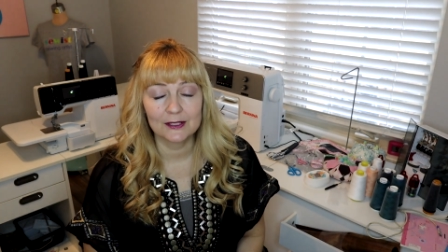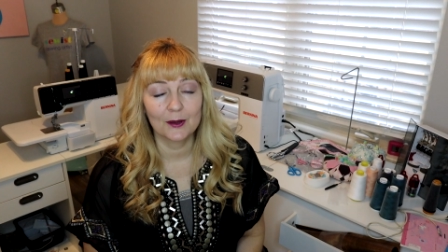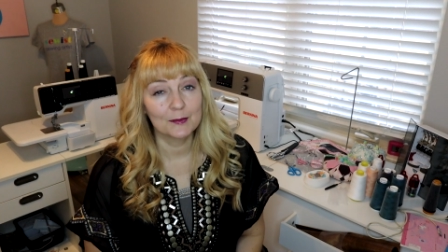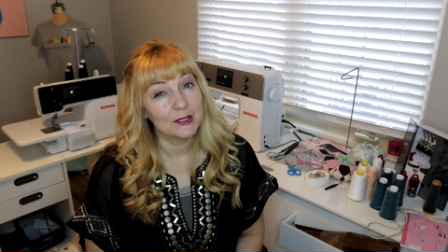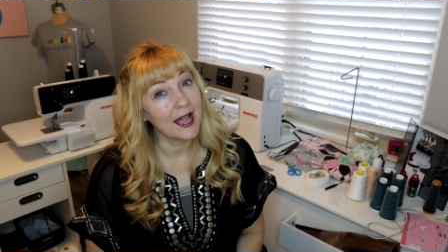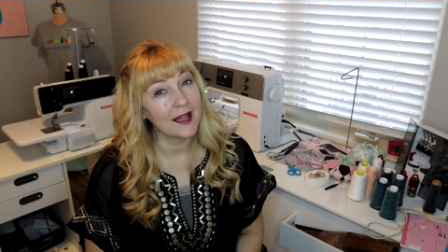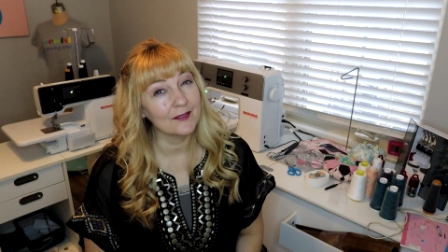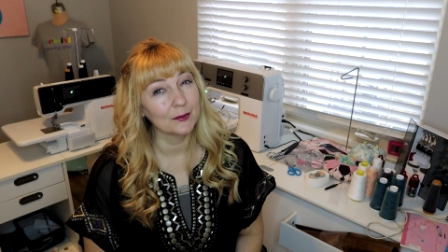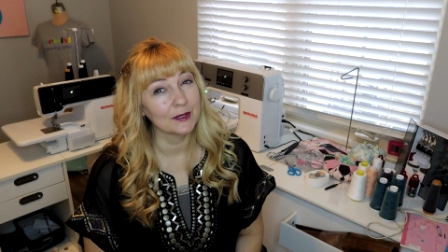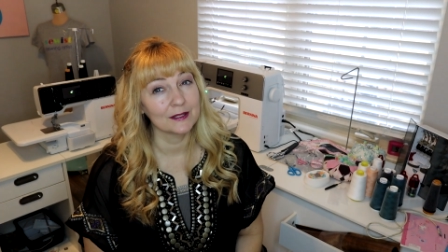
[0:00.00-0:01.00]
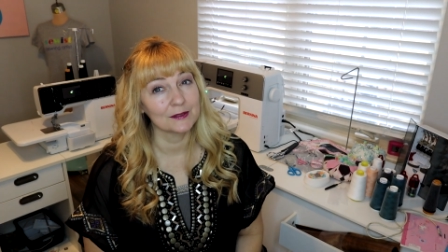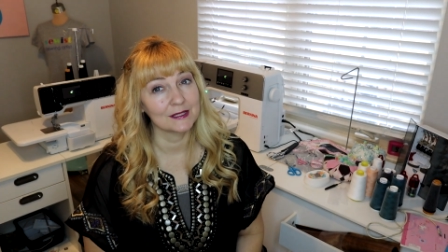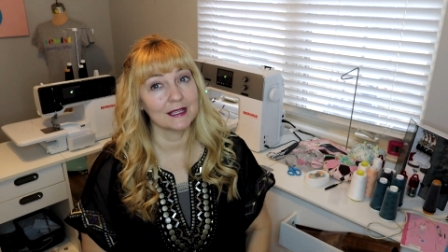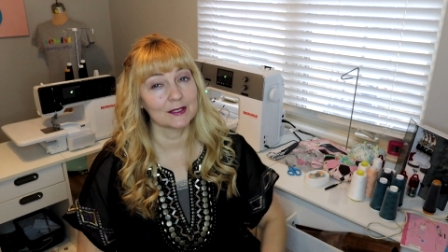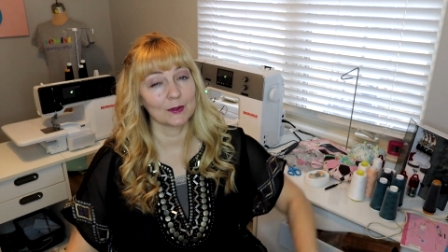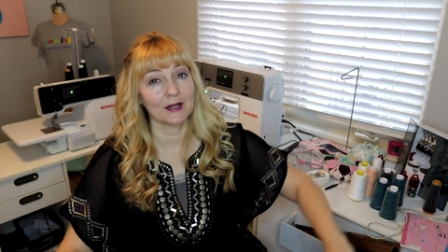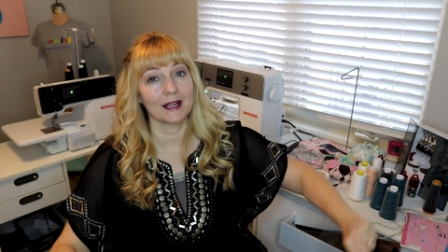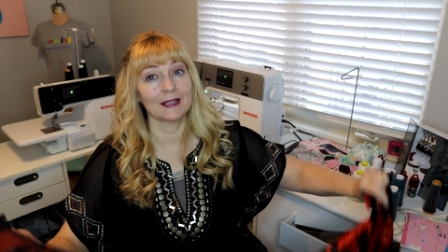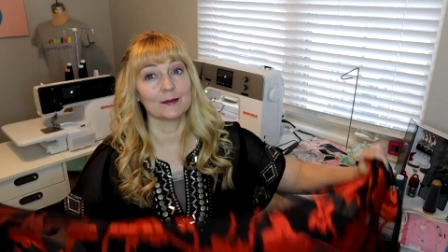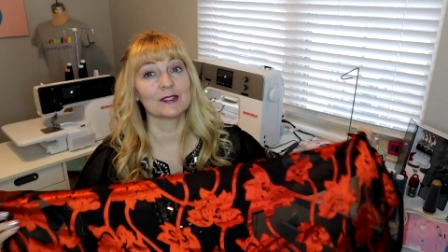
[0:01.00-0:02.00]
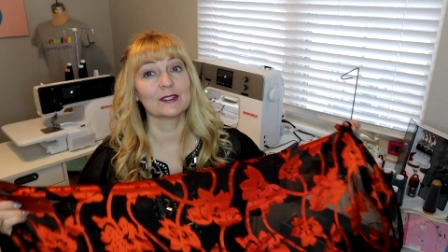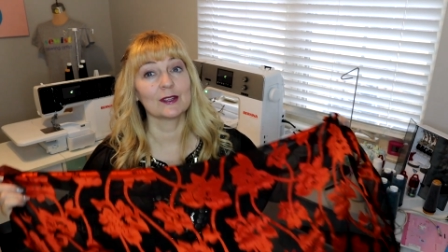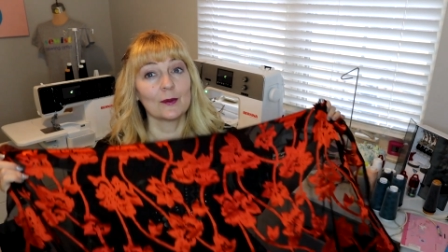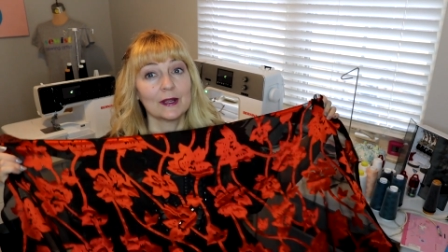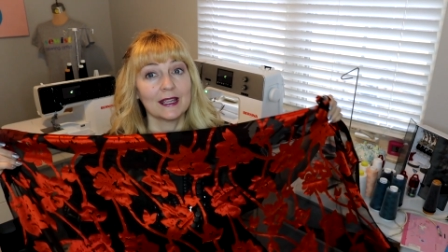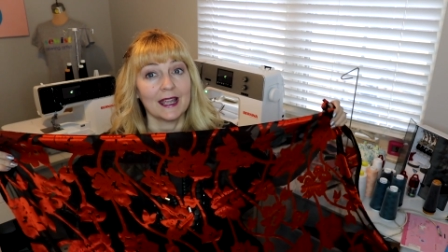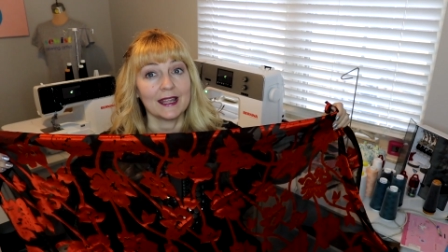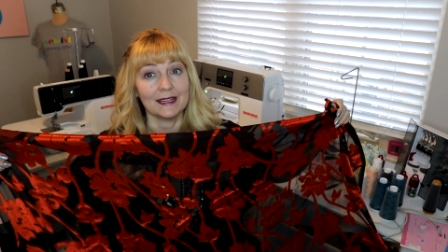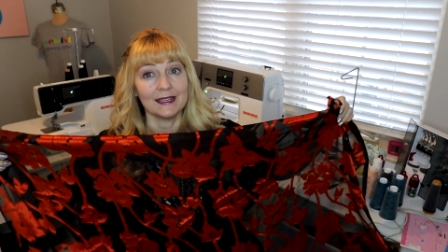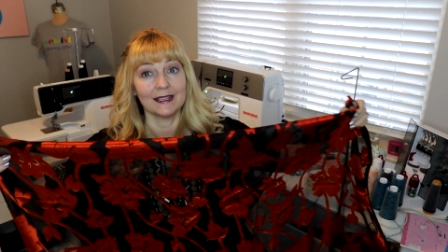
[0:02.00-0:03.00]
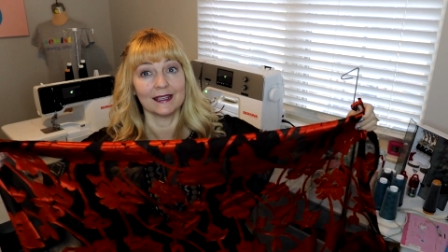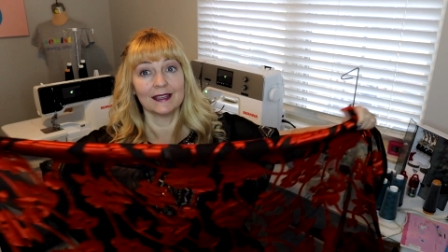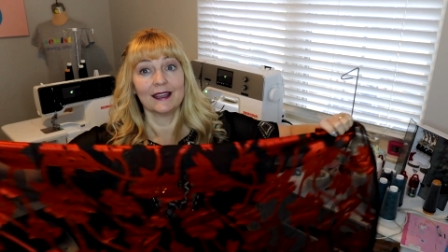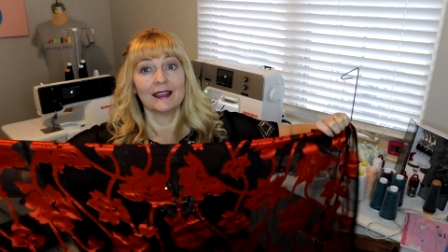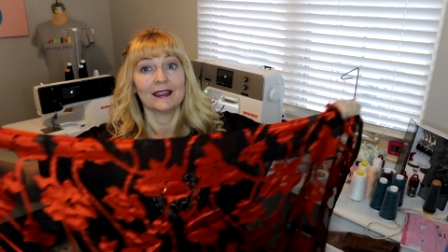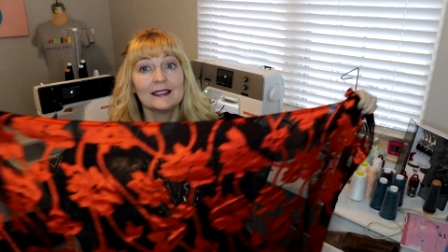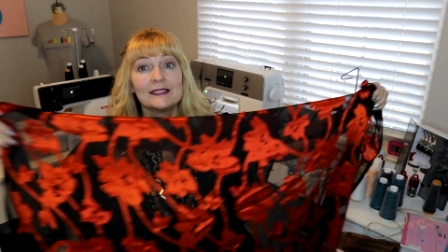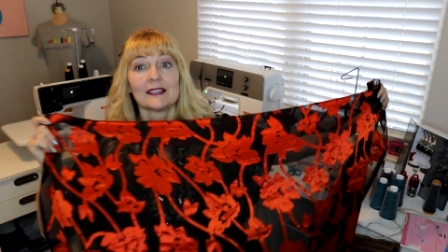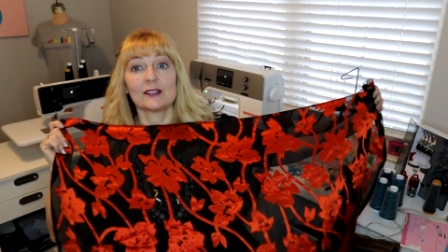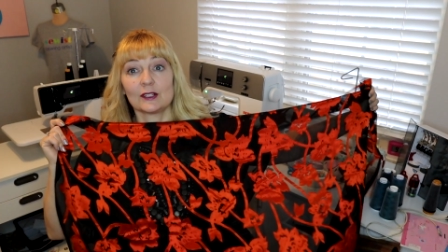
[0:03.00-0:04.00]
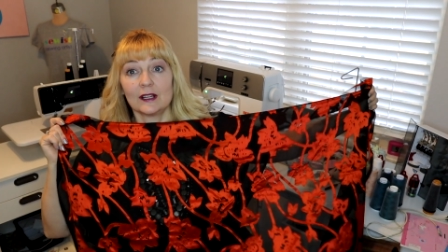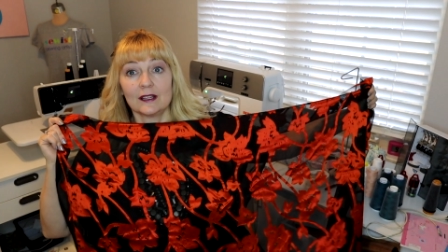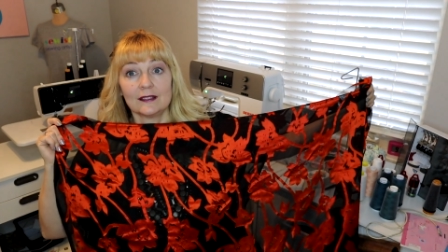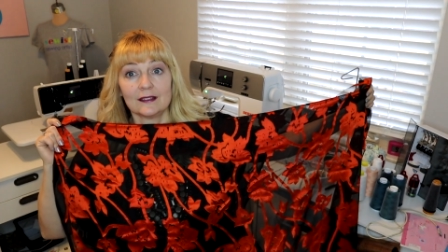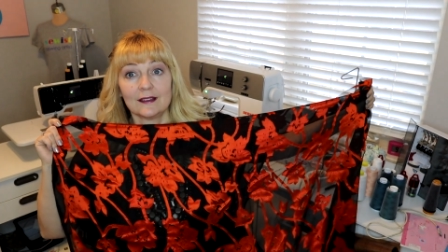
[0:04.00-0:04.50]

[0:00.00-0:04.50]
So I'm having one of those days where I am sewing, editing, etc